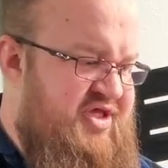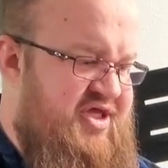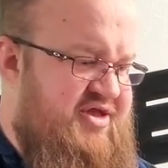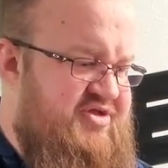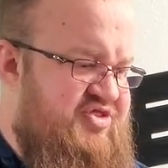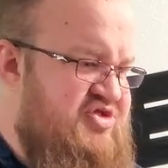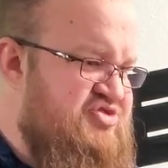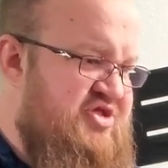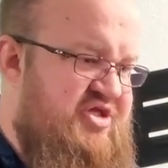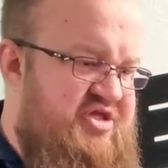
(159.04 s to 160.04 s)
And
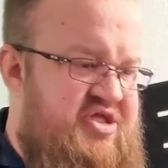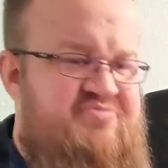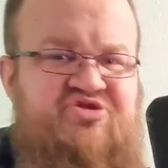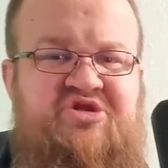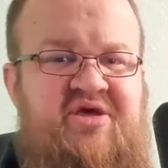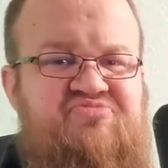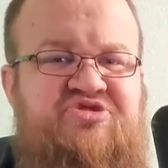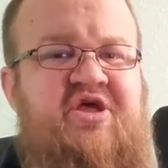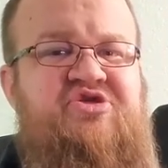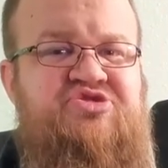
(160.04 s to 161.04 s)
this thing keeps the temps
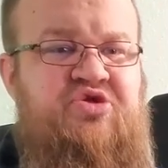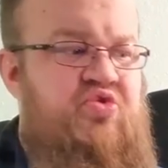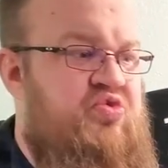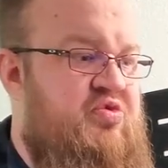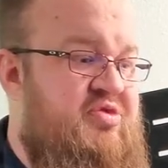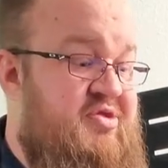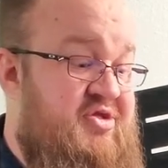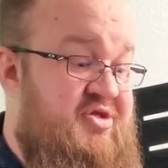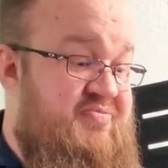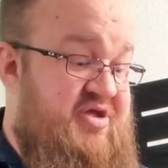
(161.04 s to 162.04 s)
nice and cool
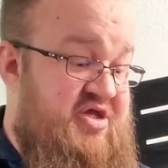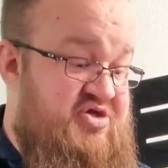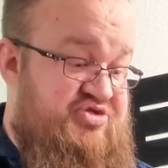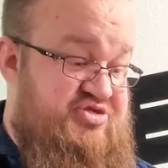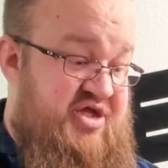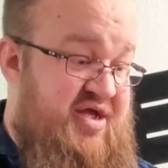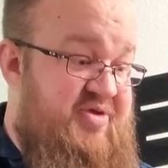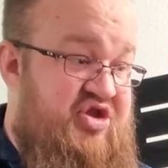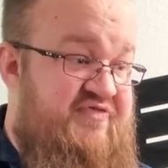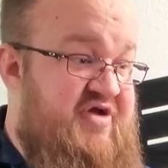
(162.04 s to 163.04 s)
because, I
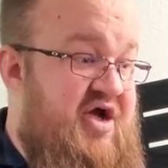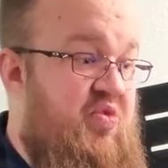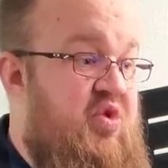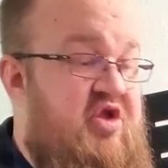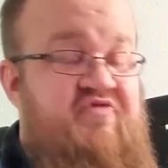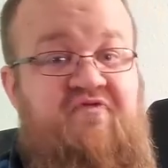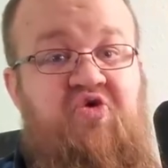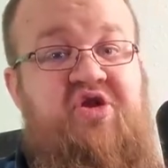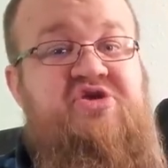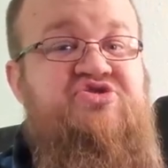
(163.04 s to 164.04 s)
mean, you've got
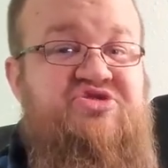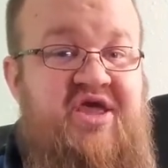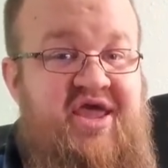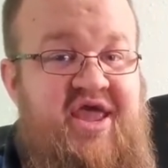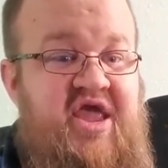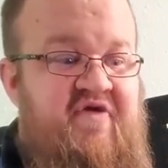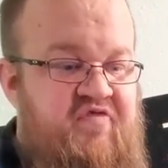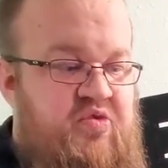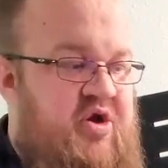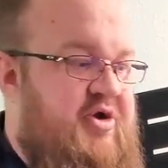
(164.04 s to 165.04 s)
140s
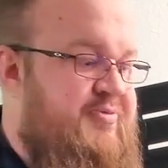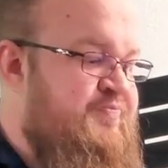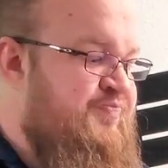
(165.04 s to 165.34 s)
everywhere.